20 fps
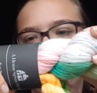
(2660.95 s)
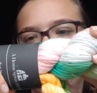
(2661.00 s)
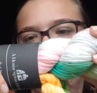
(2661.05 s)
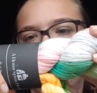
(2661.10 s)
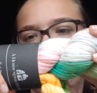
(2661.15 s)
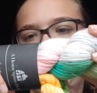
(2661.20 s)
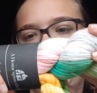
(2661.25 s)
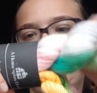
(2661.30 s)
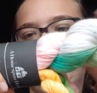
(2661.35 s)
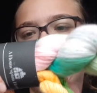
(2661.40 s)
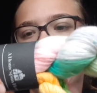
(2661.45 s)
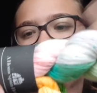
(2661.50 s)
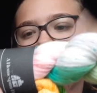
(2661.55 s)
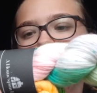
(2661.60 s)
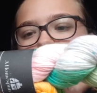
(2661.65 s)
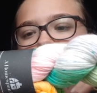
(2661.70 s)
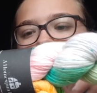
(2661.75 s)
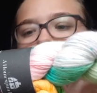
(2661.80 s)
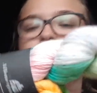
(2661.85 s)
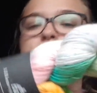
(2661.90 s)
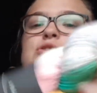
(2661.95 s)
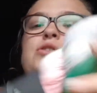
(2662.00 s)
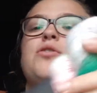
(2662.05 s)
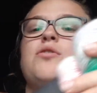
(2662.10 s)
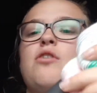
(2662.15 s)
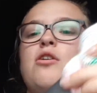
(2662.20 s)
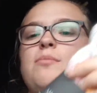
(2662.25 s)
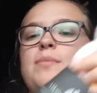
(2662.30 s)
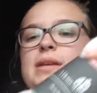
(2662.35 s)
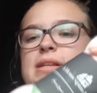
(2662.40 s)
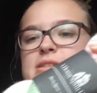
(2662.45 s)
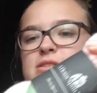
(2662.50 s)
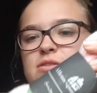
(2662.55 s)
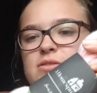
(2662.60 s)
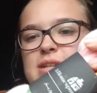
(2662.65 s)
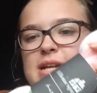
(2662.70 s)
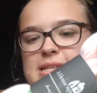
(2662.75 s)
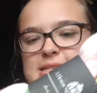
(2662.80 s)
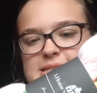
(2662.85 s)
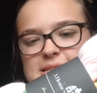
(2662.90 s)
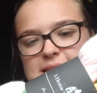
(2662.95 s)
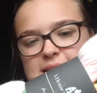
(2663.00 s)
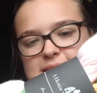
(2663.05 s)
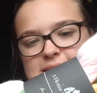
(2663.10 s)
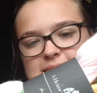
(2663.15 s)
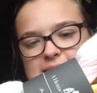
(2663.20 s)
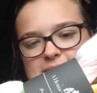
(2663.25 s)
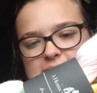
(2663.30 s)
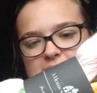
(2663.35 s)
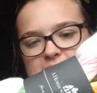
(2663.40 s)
the Pour Some Sugar on Me. So that's this